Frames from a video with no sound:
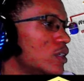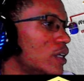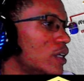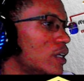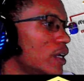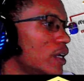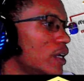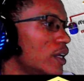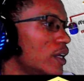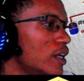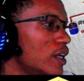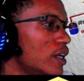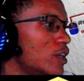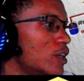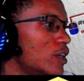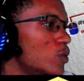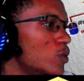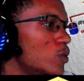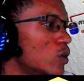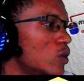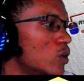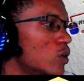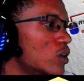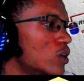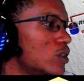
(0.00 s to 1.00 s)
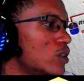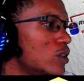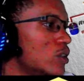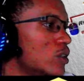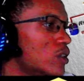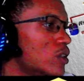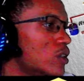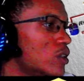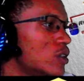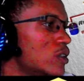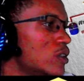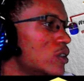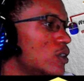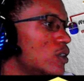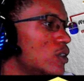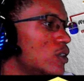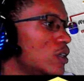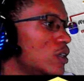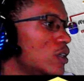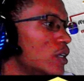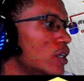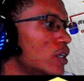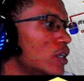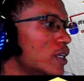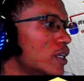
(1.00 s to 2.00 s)
81,
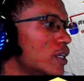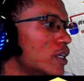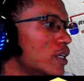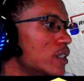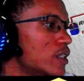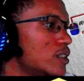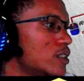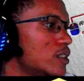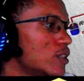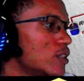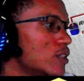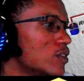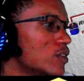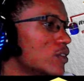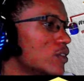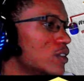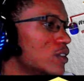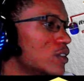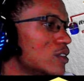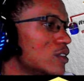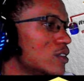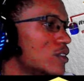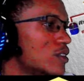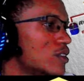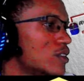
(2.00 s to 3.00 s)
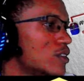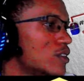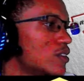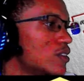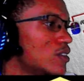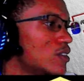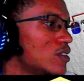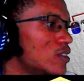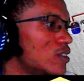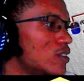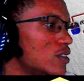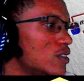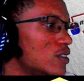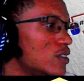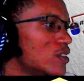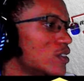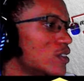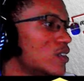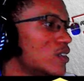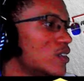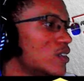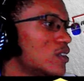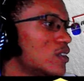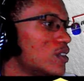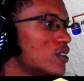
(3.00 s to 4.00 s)
87.
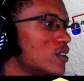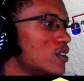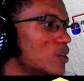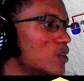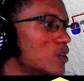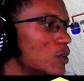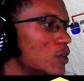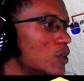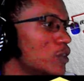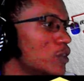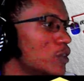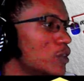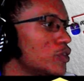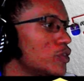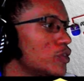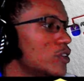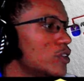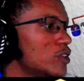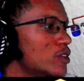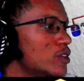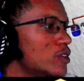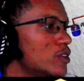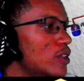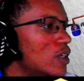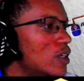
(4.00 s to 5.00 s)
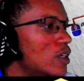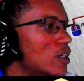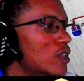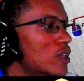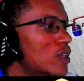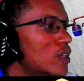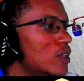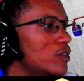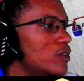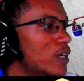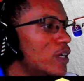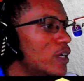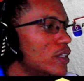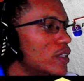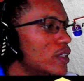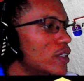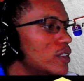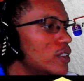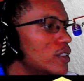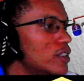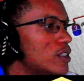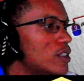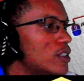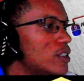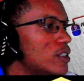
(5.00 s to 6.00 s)
Wonderful. Finding the
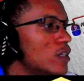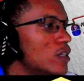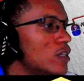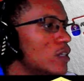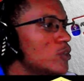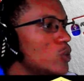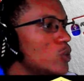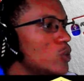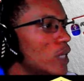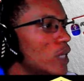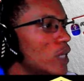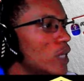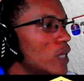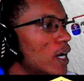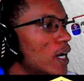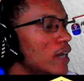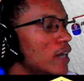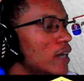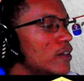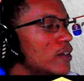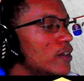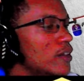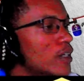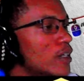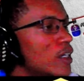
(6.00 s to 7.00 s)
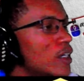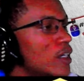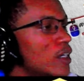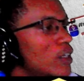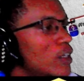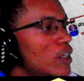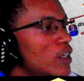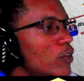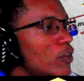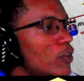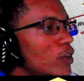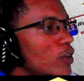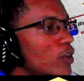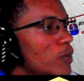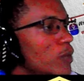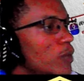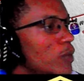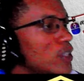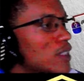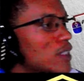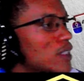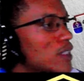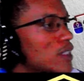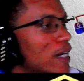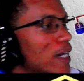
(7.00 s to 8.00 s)
sum, so we add 3 plus
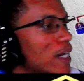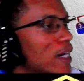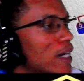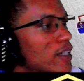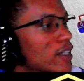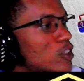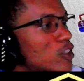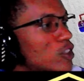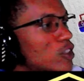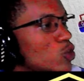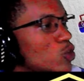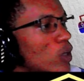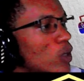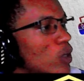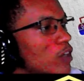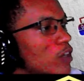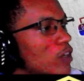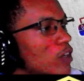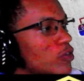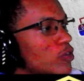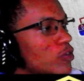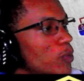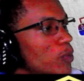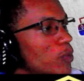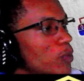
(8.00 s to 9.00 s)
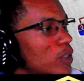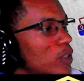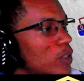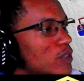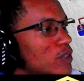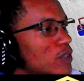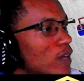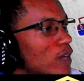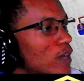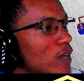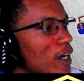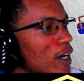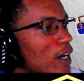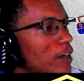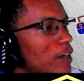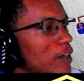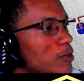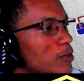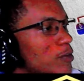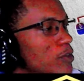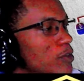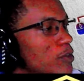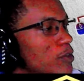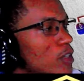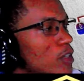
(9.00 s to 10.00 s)
9 is 12, plus 5
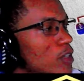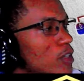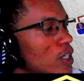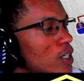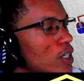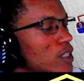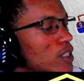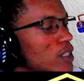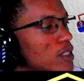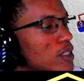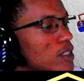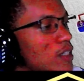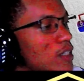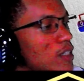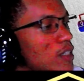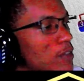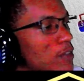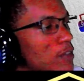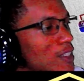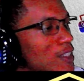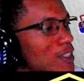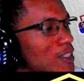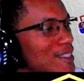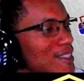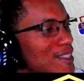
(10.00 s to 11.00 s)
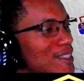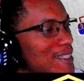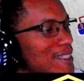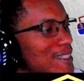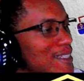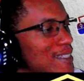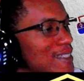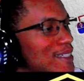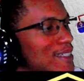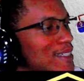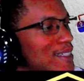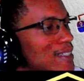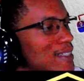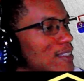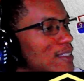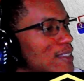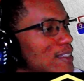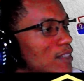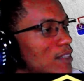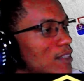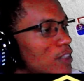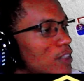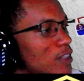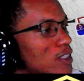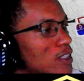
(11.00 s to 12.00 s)
is 17,
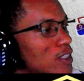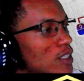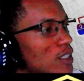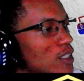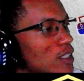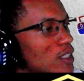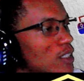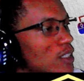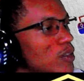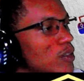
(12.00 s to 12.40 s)
17